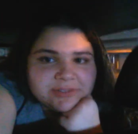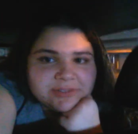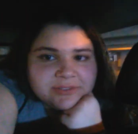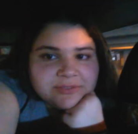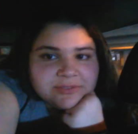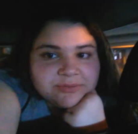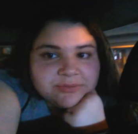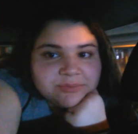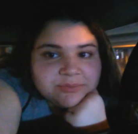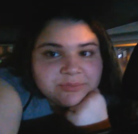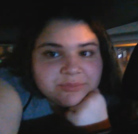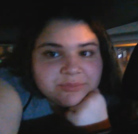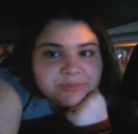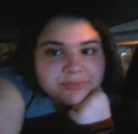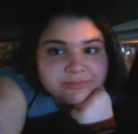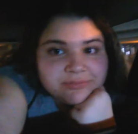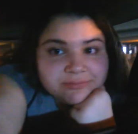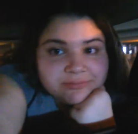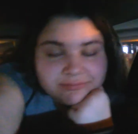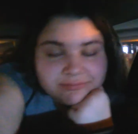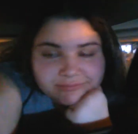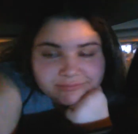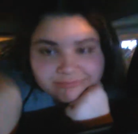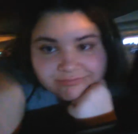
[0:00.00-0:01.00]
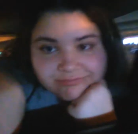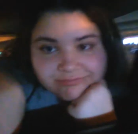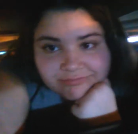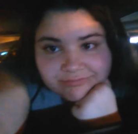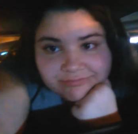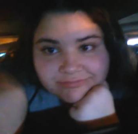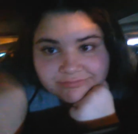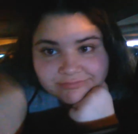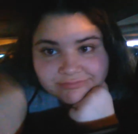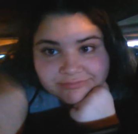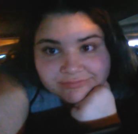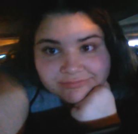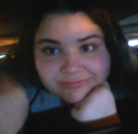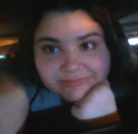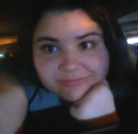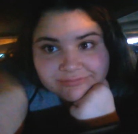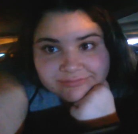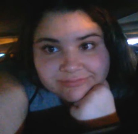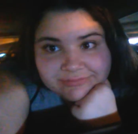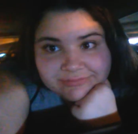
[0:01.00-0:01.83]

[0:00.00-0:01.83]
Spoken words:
Nothing is said.